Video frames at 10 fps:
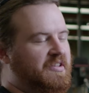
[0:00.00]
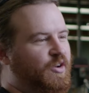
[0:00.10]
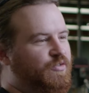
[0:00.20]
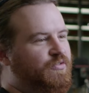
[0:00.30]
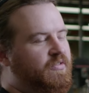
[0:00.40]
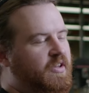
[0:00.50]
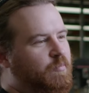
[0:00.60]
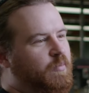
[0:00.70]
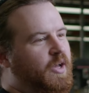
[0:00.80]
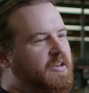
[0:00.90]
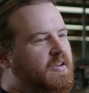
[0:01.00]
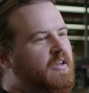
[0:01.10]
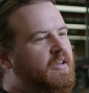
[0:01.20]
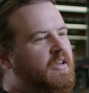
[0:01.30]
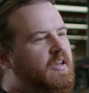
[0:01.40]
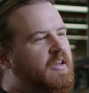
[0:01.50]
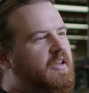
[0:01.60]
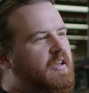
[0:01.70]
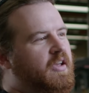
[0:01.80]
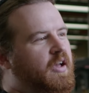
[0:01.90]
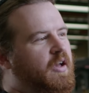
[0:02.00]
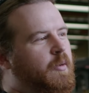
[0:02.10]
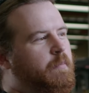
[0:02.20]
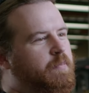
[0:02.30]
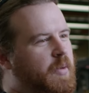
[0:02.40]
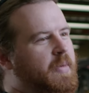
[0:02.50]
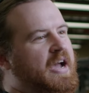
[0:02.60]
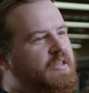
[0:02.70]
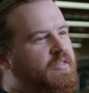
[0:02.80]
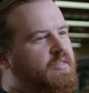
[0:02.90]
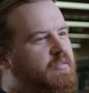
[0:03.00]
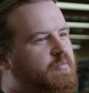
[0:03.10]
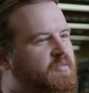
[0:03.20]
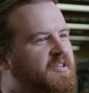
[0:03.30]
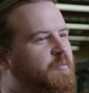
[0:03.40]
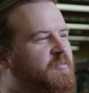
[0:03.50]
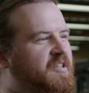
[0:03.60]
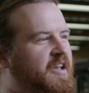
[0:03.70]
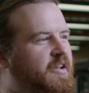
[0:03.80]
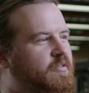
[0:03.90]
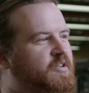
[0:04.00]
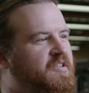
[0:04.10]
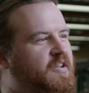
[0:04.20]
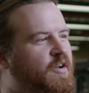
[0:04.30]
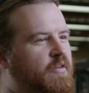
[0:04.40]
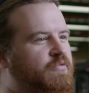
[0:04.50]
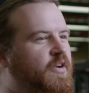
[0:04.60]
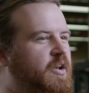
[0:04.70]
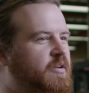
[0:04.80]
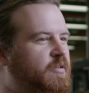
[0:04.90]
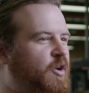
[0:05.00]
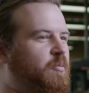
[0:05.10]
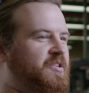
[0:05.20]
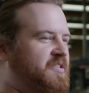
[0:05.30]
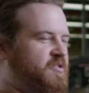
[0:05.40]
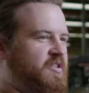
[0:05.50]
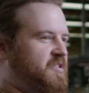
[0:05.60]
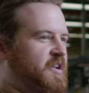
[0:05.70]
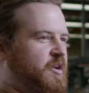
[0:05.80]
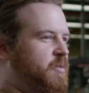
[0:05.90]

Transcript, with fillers: stuff, but um, the math seems like just a, a, fun, almost just like a